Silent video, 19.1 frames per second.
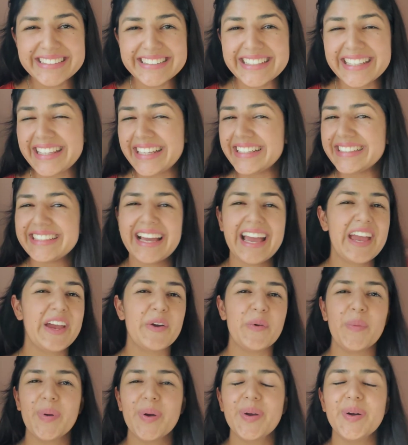to the entire
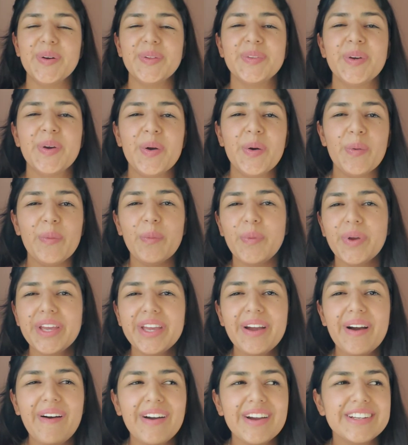world, we
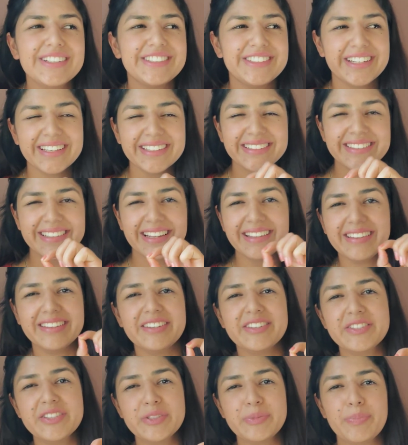are just a
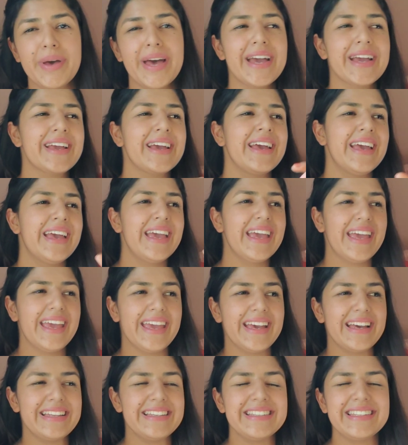little speck,
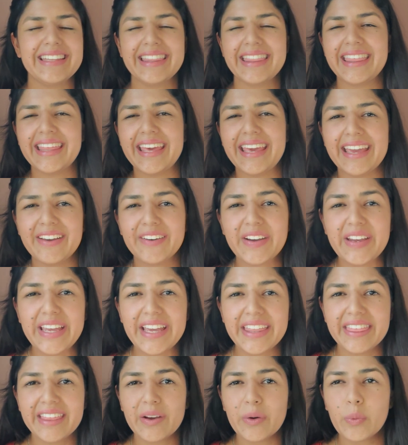and the
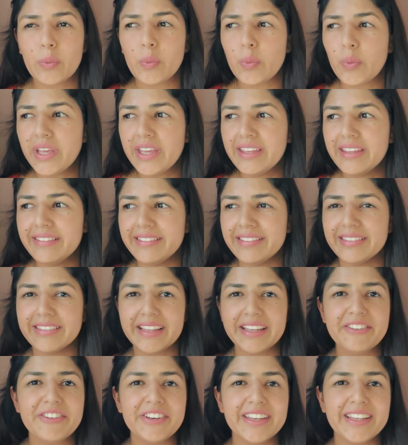area that we
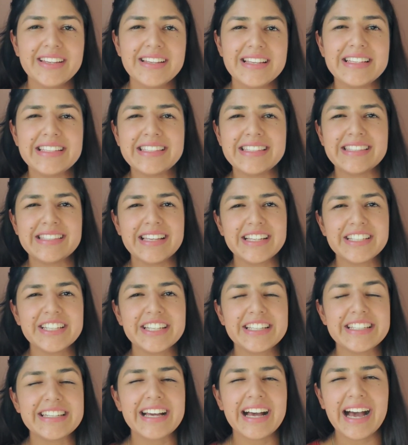live in is such
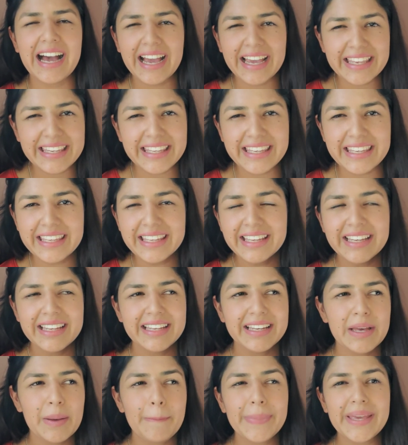a tiny
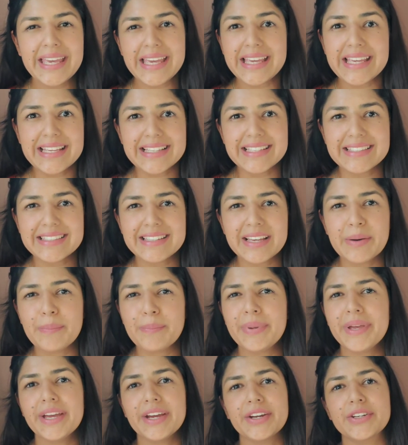piece
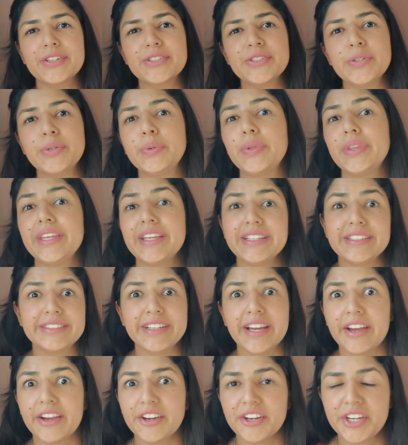compared to the
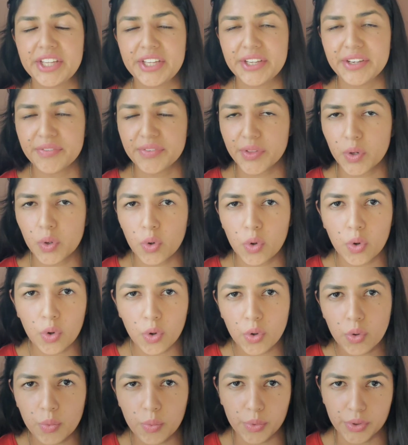entirety of the
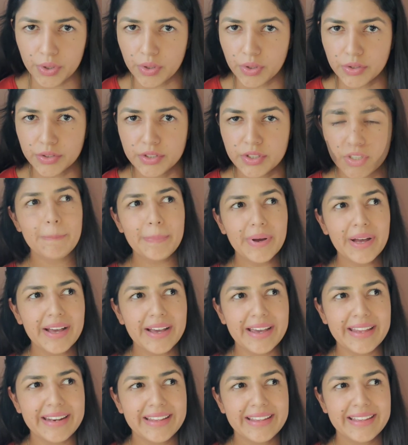whole world.
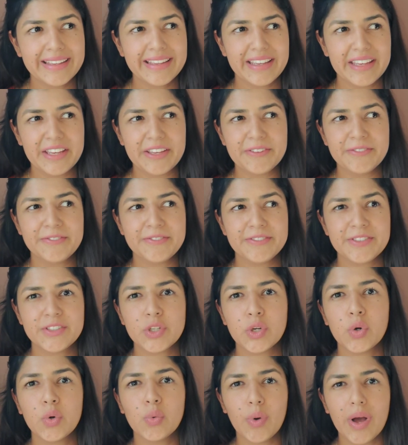But if
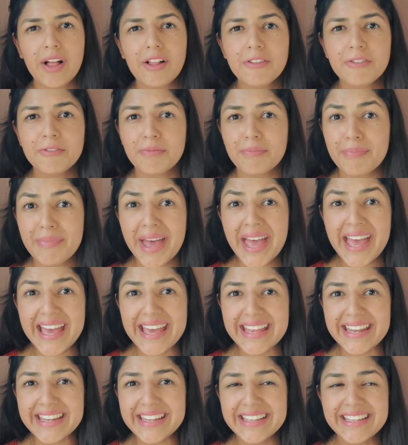12
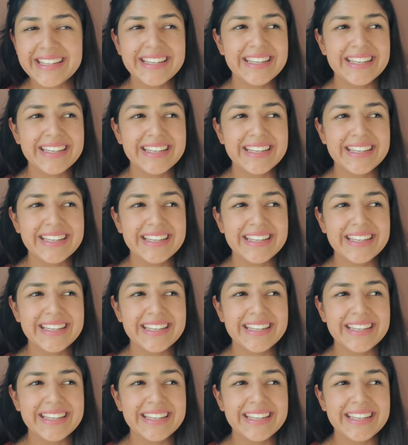men